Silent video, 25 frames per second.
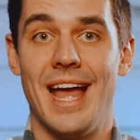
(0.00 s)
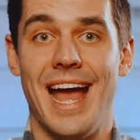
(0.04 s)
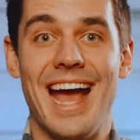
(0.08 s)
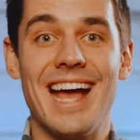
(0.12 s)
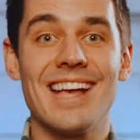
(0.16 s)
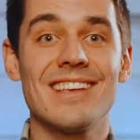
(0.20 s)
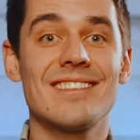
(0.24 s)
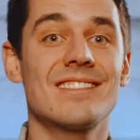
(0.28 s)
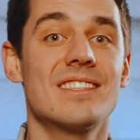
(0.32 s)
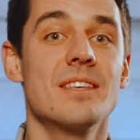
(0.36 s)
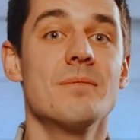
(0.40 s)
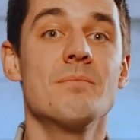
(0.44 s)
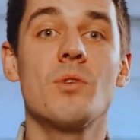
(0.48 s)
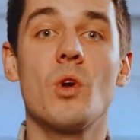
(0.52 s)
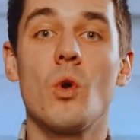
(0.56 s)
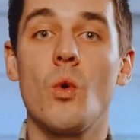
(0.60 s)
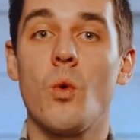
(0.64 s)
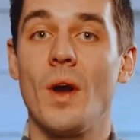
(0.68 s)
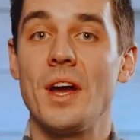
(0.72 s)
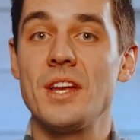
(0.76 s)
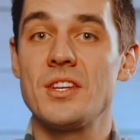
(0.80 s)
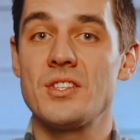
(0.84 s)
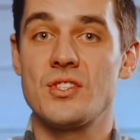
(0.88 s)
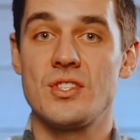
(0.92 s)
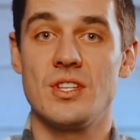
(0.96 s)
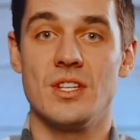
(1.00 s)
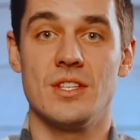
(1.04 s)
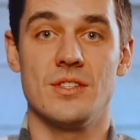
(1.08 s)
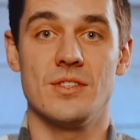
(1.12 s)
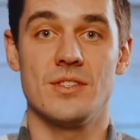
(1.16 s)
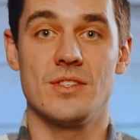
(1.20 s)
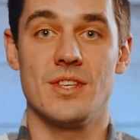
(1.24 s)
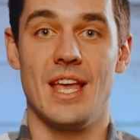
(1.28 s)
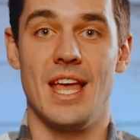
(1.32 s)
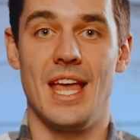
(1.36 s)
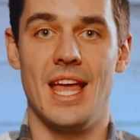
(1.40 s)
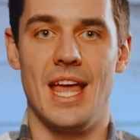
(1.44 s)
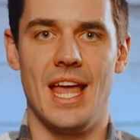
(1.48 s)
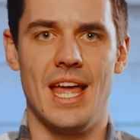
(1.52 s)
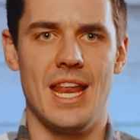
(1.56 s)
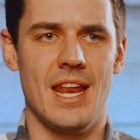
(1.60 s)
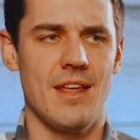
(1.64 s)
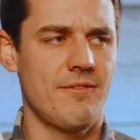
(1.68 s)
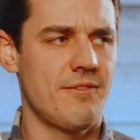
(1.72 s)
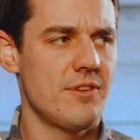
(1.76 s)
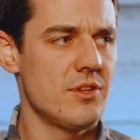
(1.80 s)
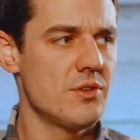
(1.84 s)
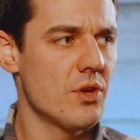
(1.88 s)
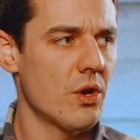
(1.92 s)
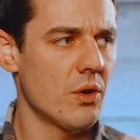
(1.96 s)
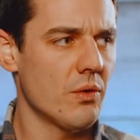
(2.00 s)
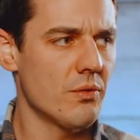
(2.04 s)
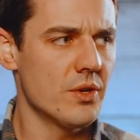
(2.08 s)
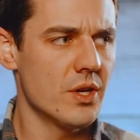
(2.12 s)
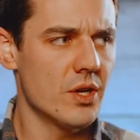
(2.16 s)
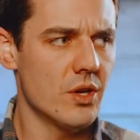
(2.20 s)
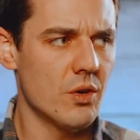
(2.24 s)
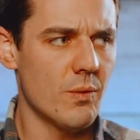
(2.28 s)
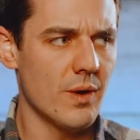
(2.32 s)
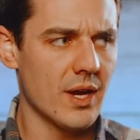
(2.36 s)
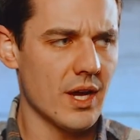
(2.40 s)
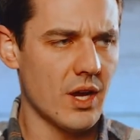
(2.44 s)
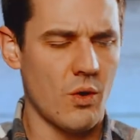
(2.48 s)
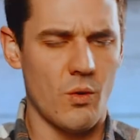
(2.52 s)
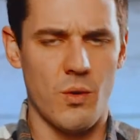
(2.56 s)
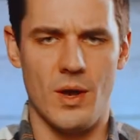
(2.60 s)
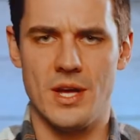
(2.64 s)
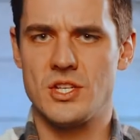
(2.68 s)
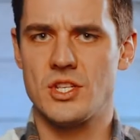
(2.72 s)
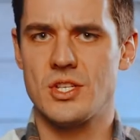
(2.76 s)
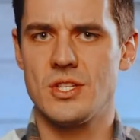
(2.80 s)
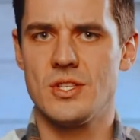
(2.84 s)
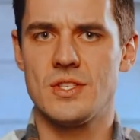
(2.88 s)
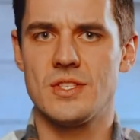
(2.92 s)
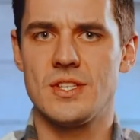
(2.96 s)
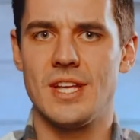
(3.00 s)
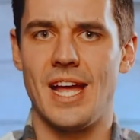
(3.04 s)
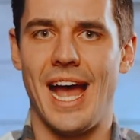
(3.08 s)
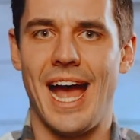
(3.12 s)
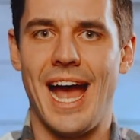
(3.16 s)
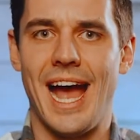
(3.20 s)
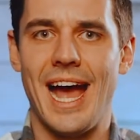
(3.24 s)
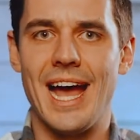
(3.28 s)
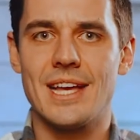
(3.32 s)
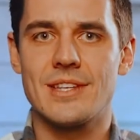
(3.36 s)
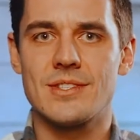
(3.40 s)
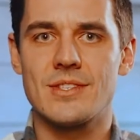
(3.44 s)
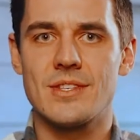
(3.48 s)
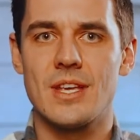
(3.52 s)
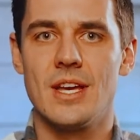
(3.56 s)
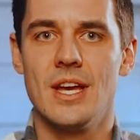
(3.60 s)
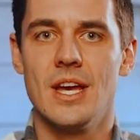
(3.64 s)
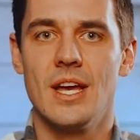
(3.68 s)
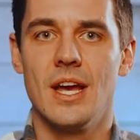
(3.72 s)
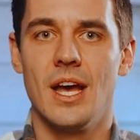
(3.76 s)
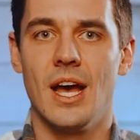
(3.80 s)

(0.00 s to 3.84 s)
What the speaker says: Ask them questions. And if you don't know what questions to ask,